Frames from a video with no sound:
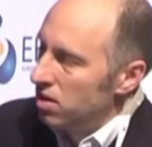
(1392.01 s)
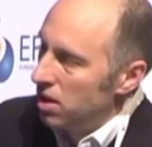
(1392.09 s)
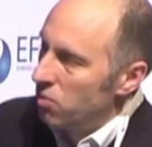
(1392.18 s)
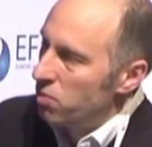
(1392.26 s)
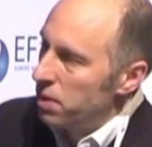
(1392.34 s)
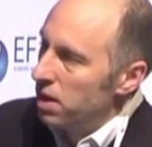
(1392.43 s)

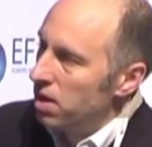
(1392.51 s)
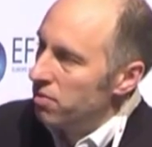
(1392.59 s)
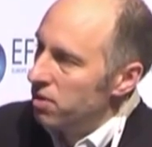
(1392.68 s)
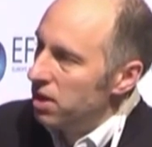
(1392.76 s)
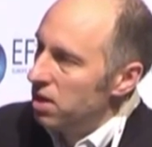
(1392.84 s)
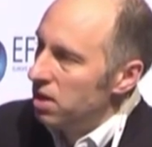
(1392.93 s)
that would be a
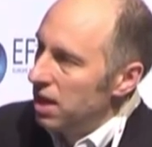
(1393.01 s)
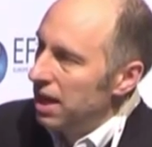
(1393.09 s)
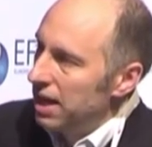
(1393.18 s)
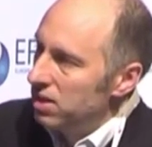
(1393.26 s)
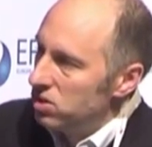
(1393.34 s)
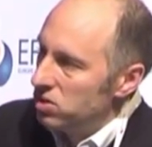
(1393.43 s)
lovely
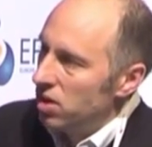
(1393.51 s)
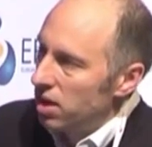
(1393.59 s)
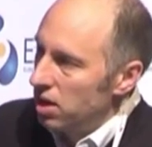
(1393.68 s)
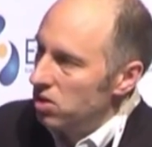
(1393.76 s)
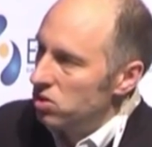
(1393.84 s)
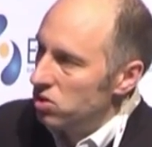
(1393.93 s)

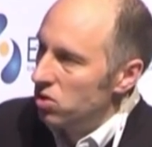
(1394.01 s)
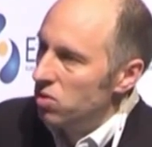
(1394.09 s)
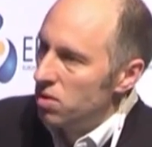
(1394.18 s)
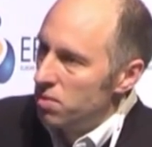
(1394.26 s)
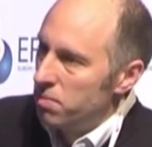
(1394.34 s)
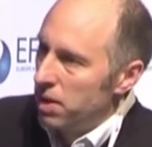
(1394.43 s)
insight into
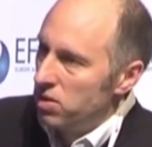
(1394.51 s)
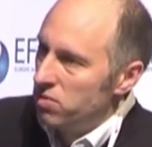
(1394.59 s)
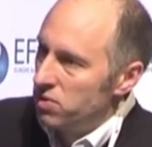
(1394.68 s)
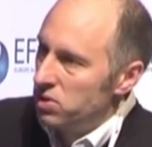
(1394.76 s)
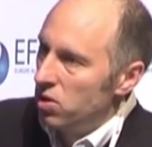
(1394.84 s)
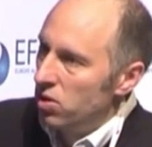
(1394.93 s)

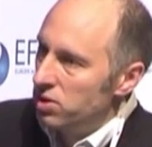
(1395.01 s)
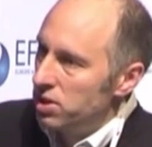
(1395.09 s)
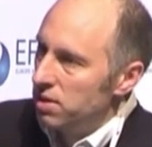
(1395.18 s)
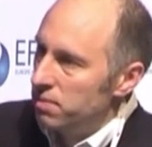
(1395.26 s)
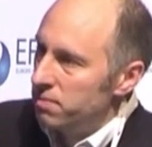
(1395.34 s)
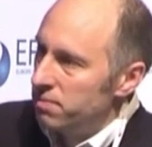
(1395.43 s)
pathophysiology.